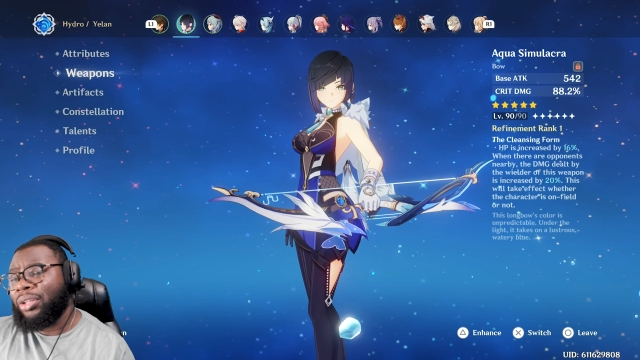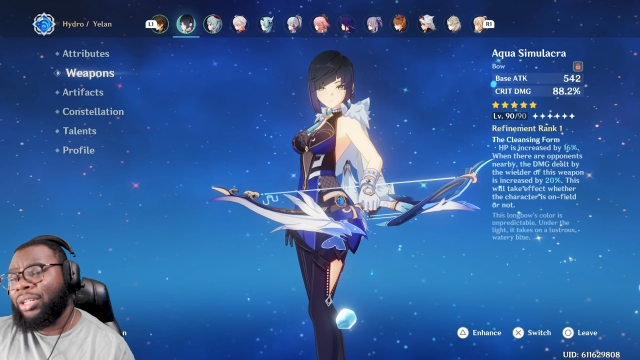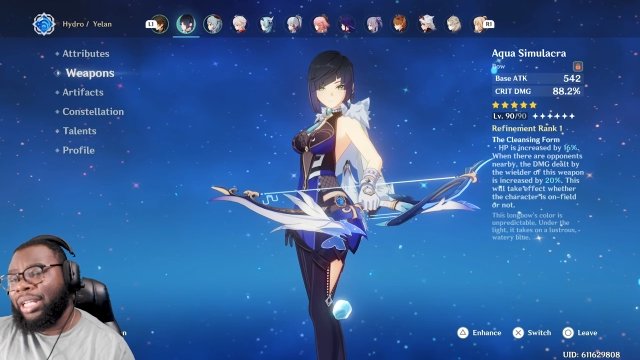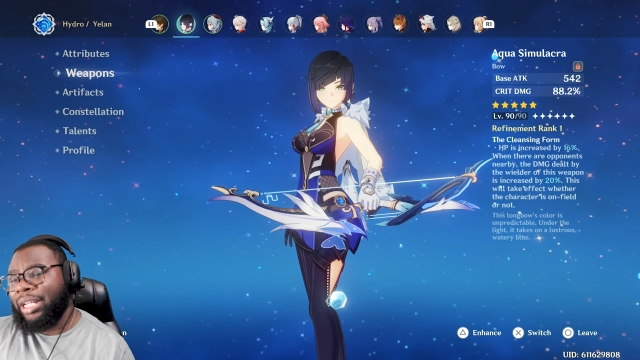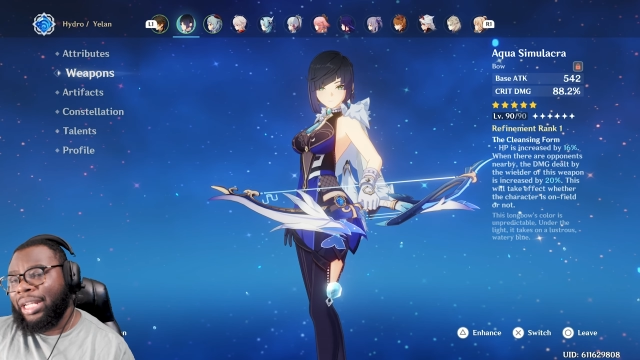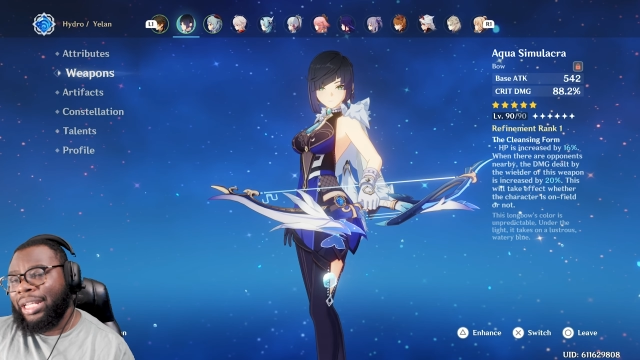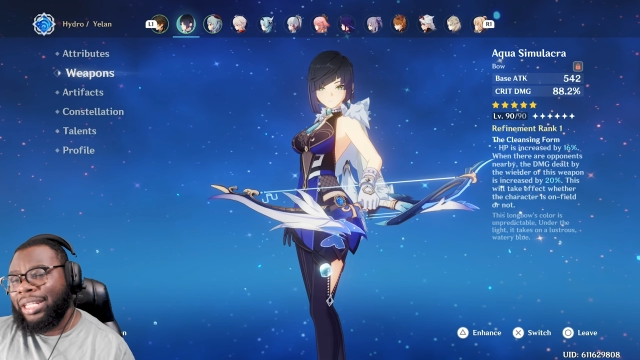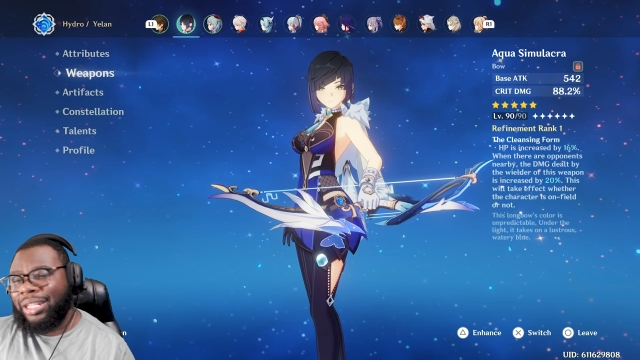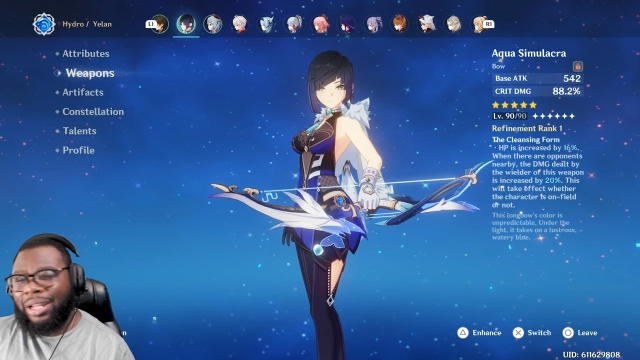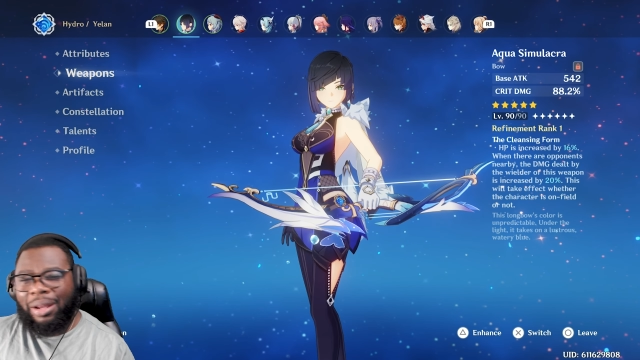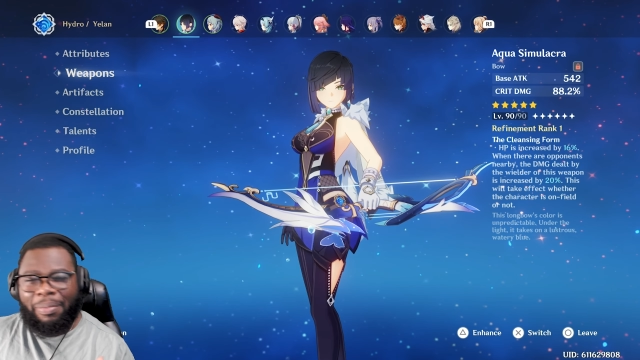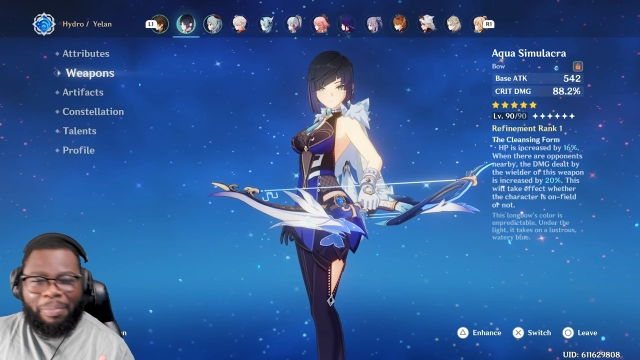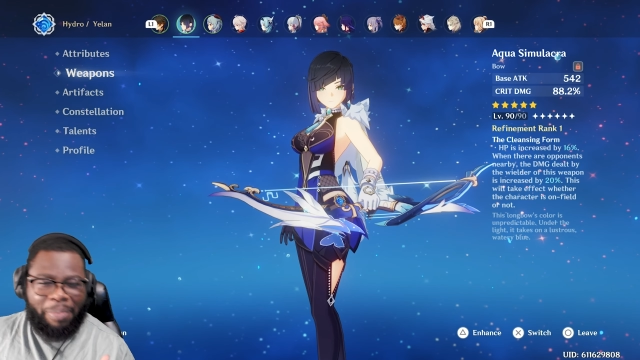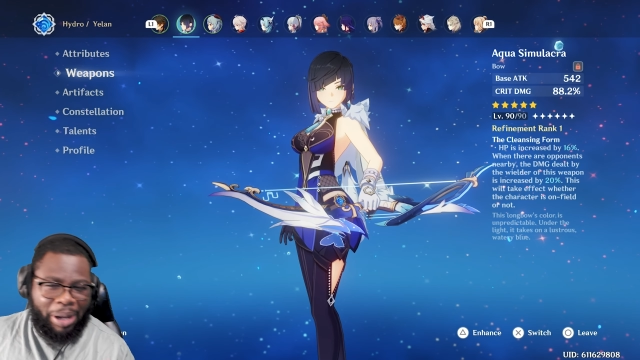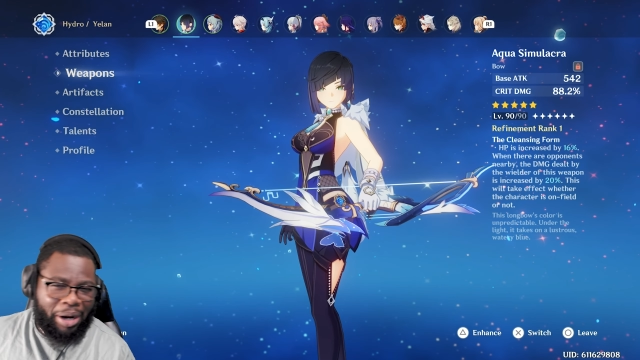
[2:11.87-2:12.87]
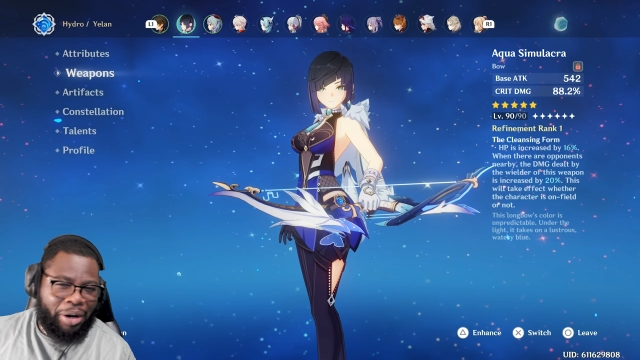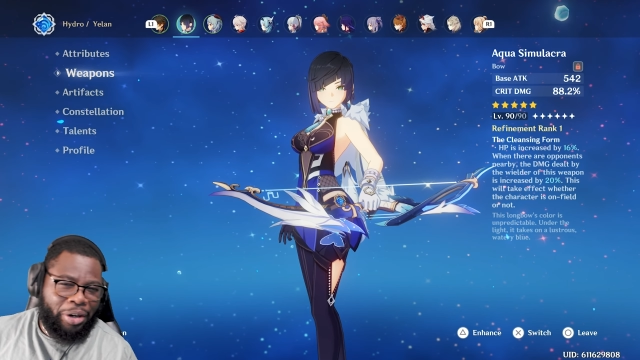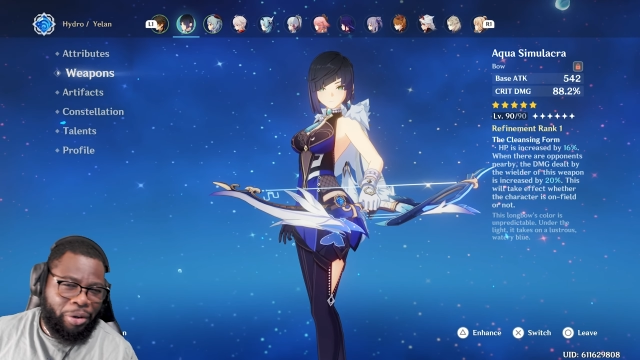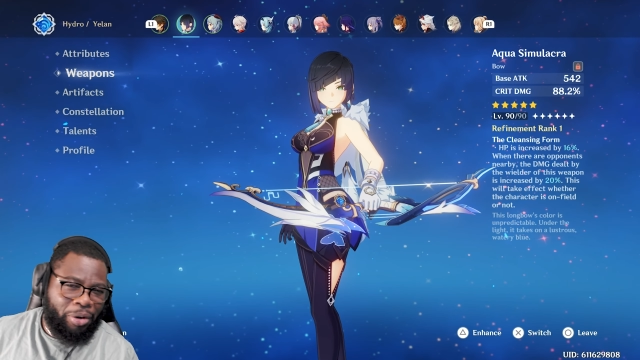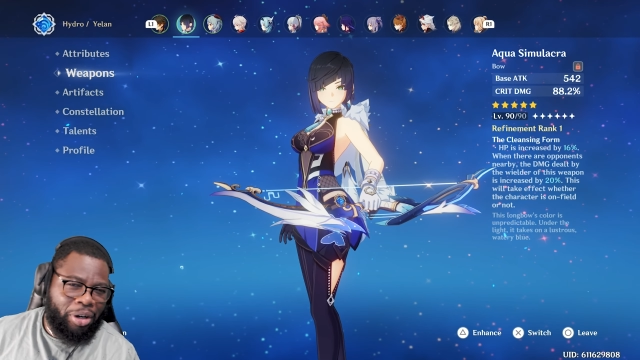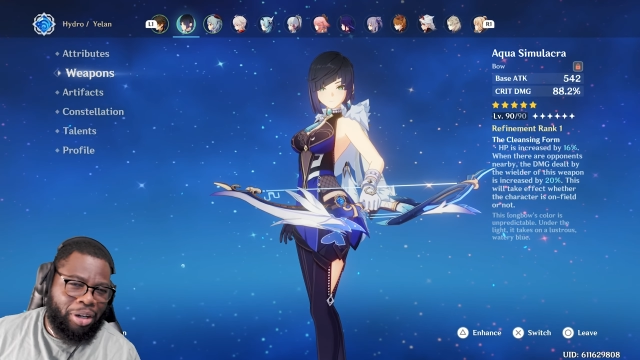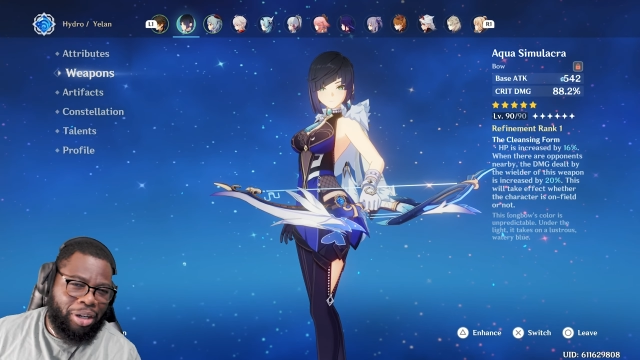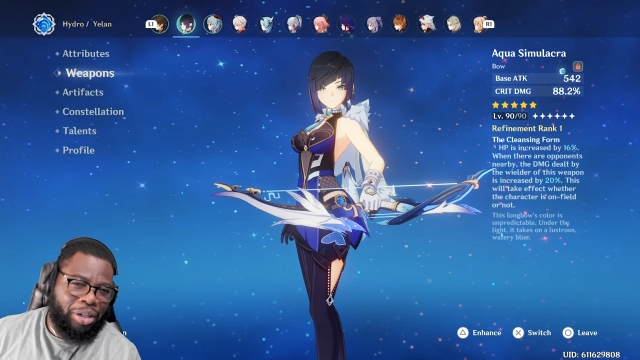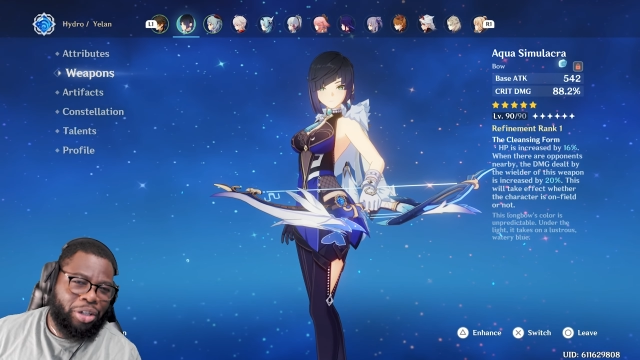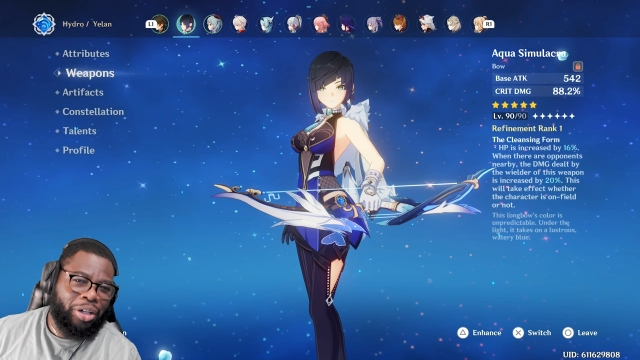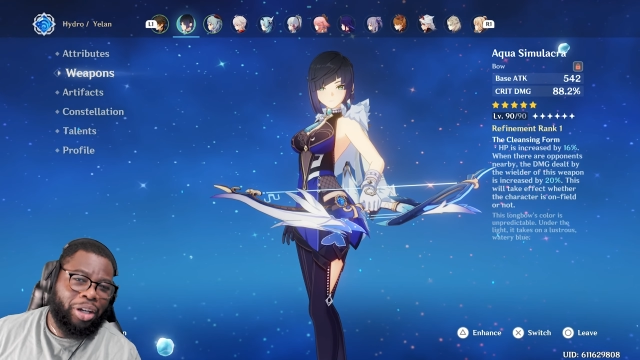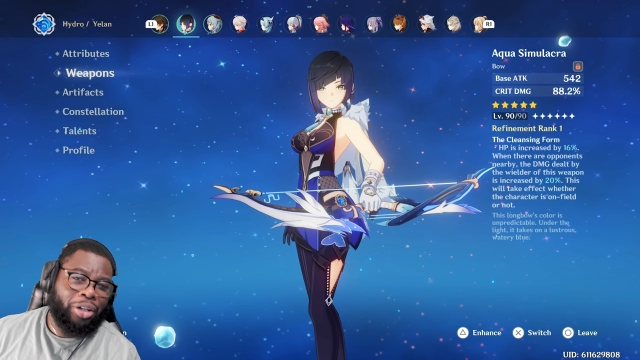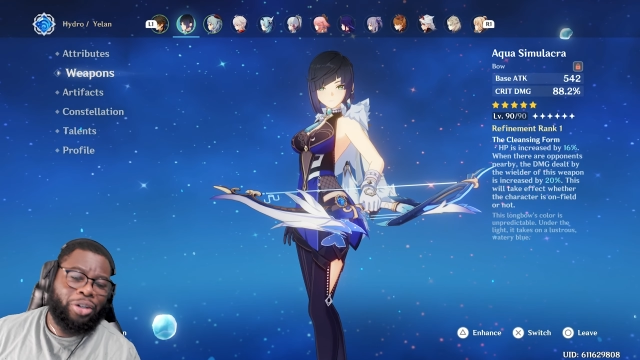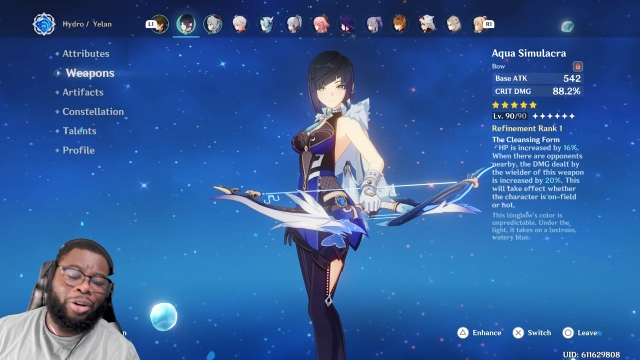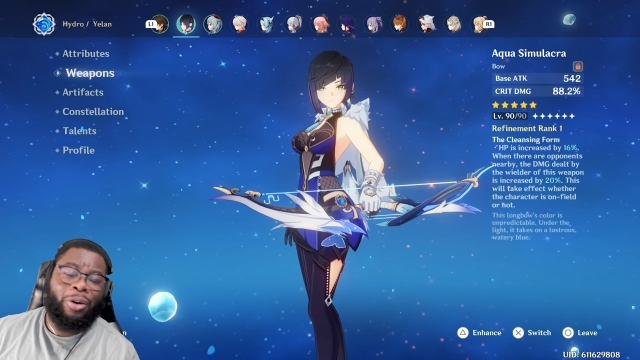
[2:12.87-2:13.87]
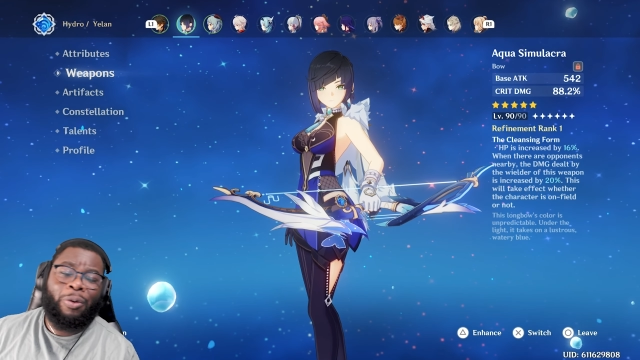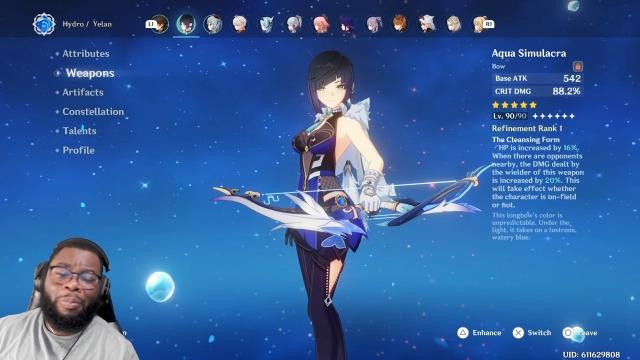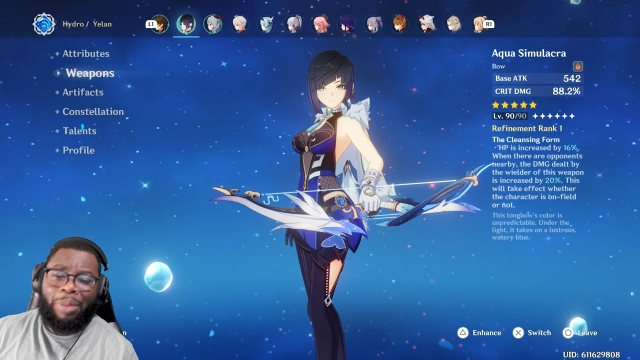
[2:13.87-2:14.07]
is a better unit than Ching Shou,